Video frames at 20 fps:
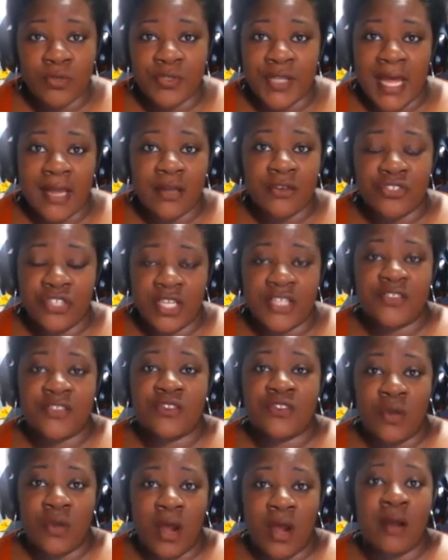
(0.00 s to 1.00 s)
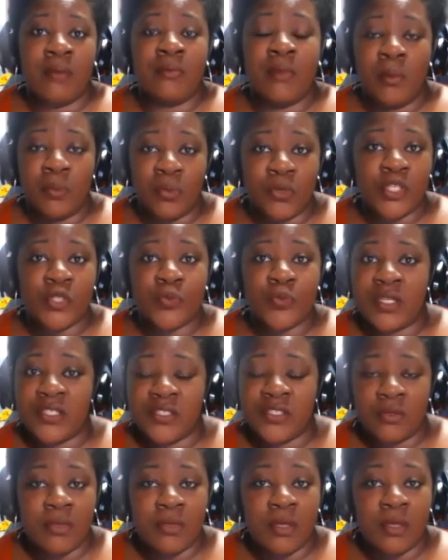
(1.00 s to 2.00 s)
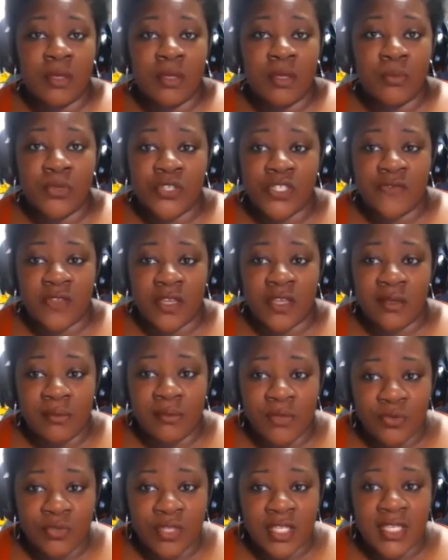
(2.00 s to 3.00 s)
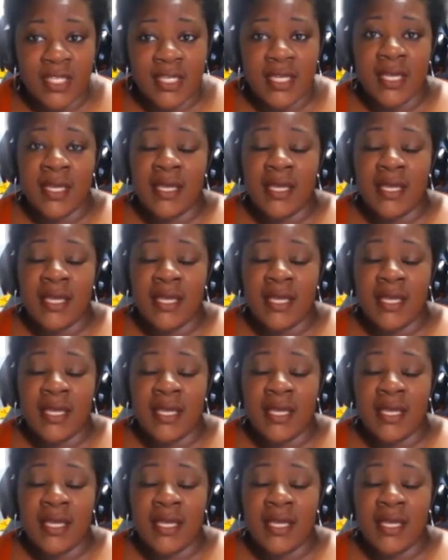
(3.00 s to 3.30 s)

not just to our members, but to members of the community.